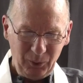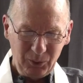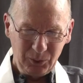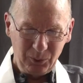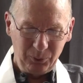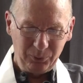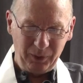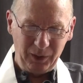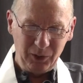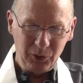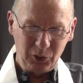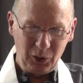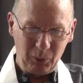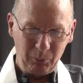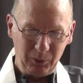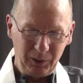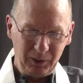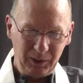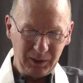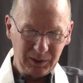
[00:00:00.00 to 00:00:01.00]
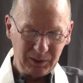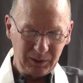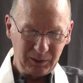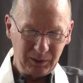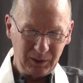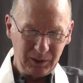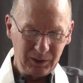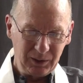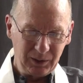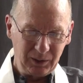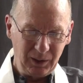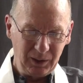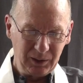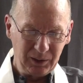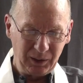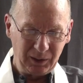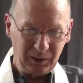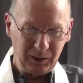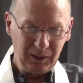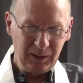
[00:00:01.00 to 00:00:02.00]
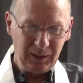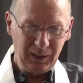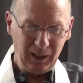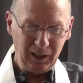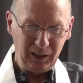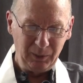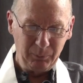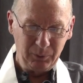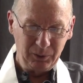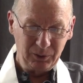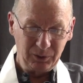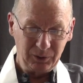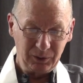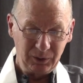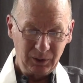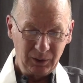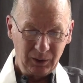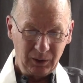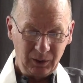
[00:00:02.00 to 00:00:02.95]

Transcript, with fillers: So friendship really is a, is, is a key element.